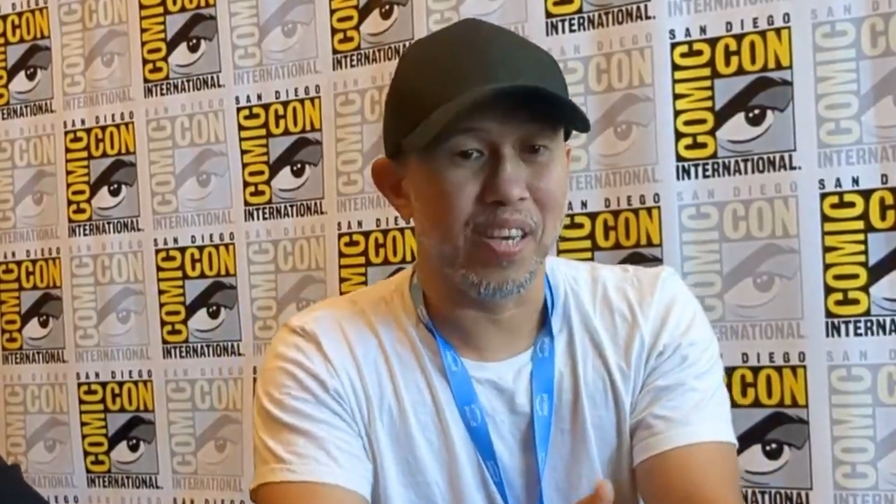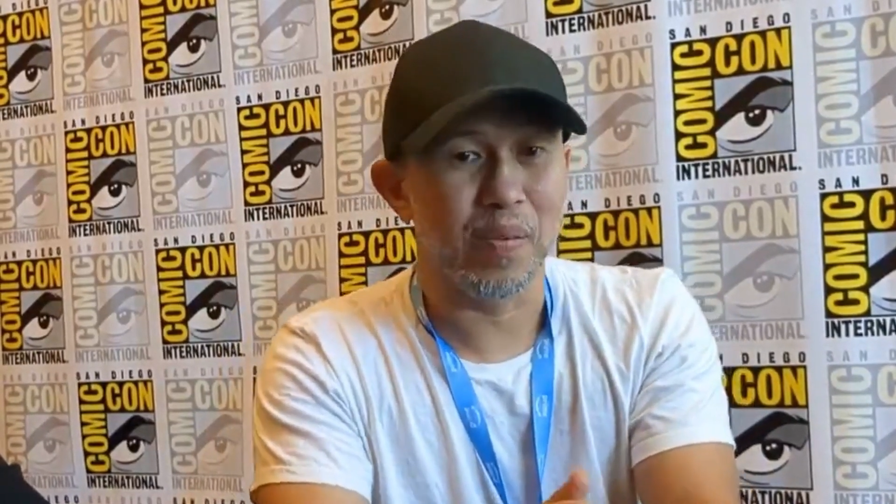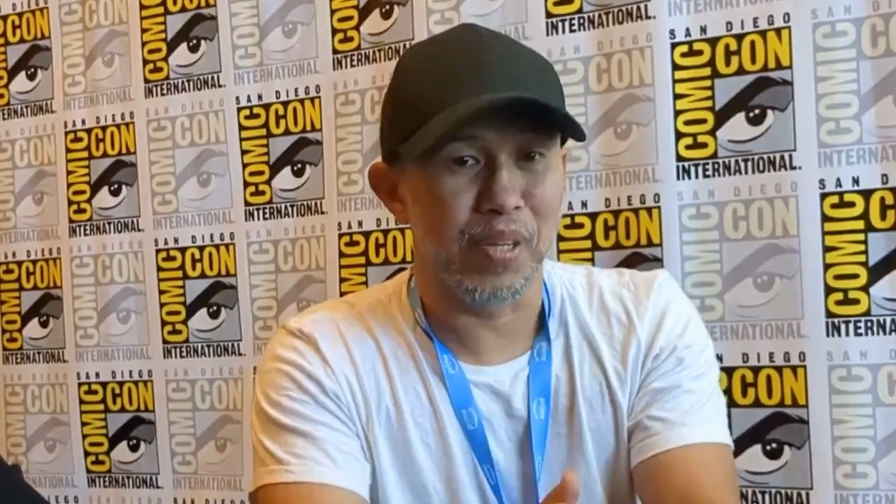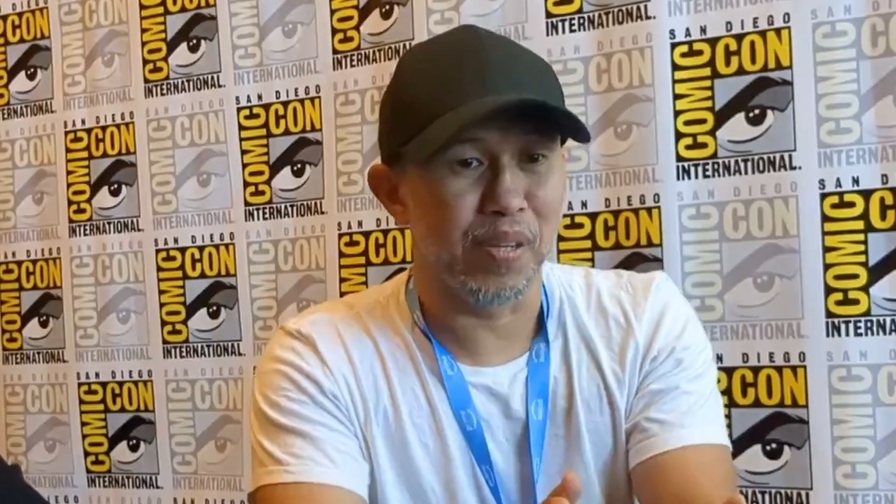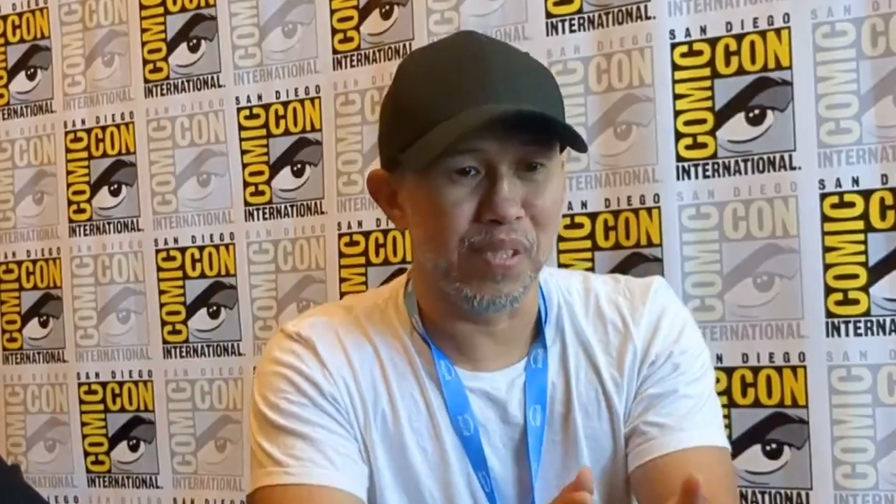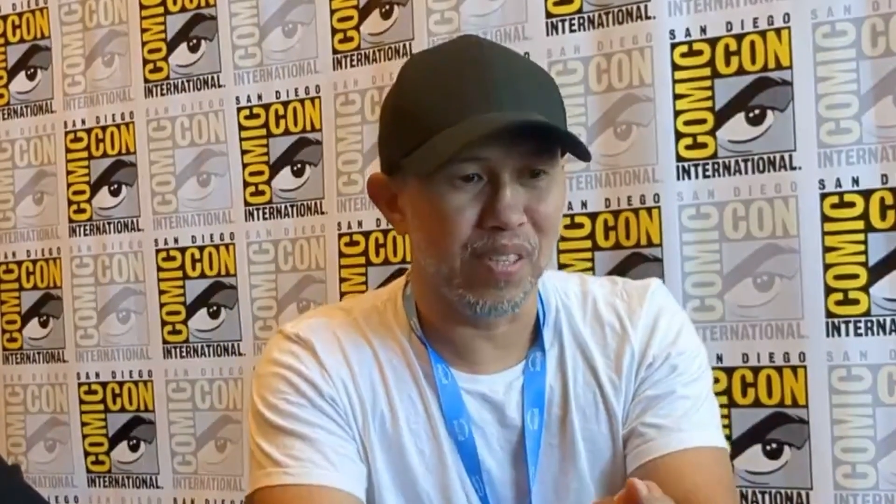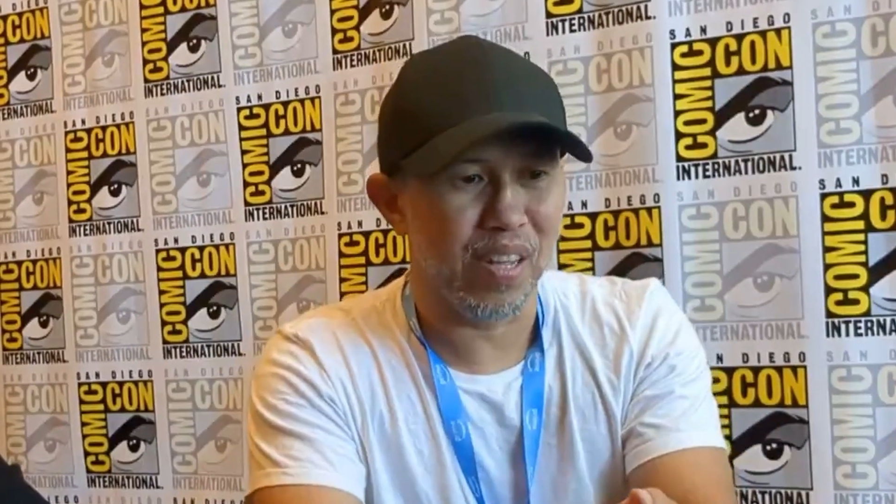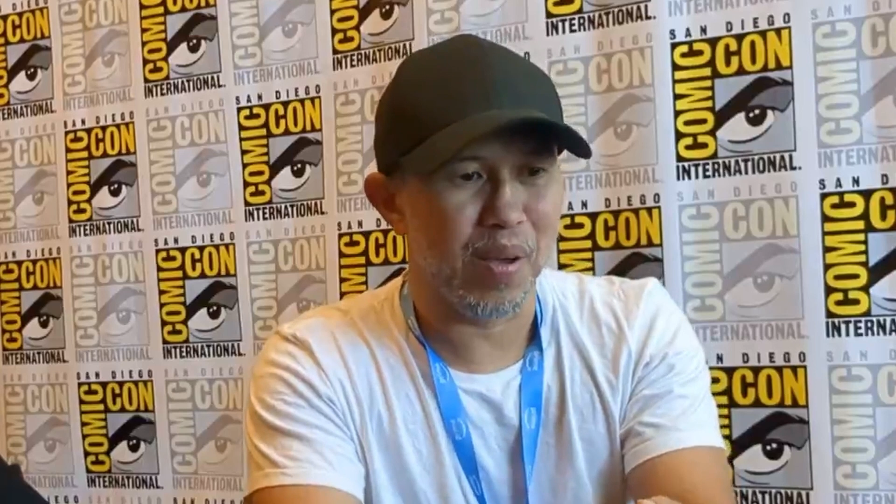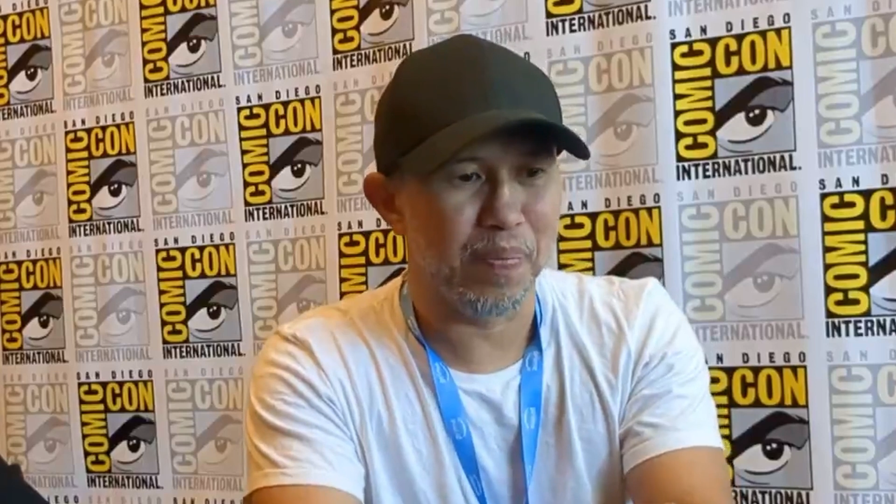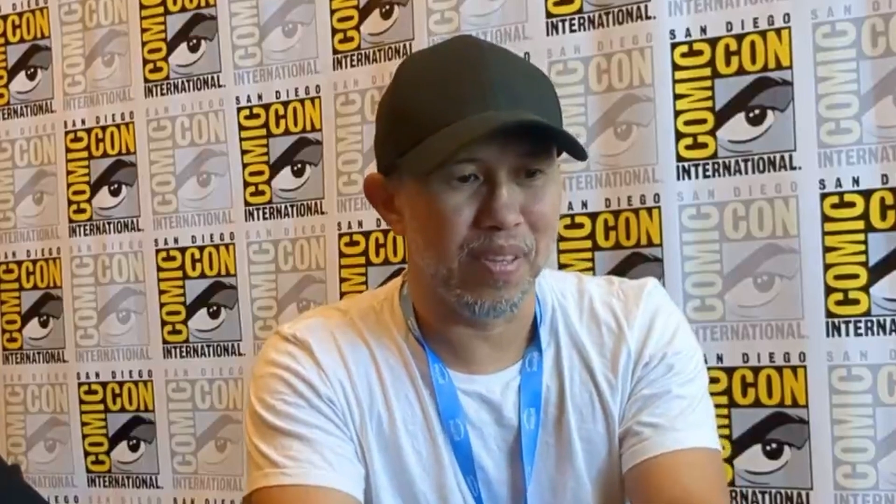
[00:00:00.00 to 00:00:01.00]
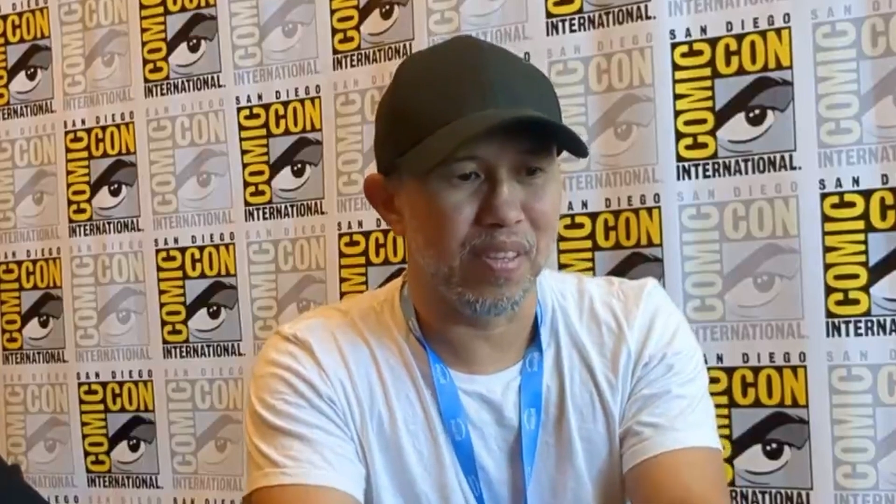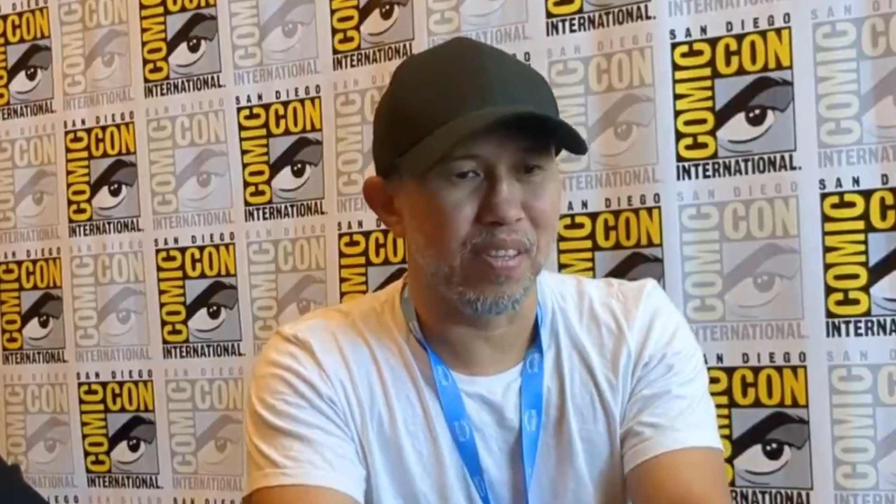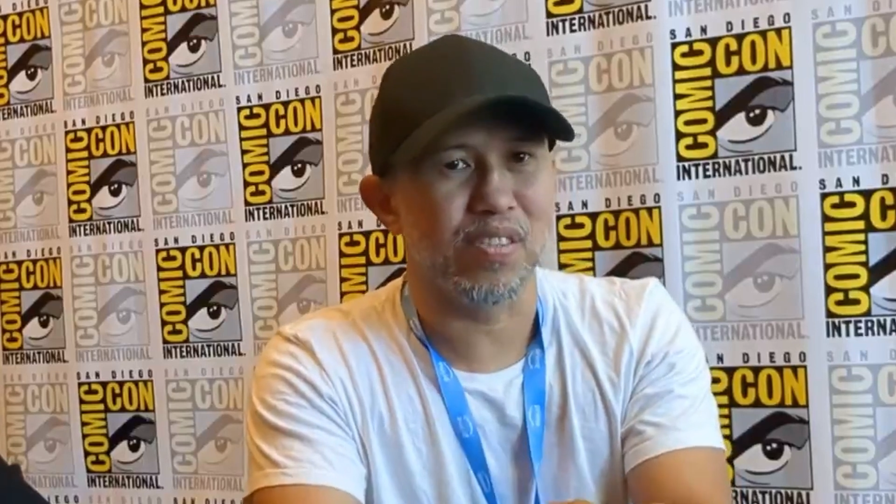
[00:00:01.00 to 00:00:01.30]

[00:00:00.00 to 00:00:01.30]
But I'm still happy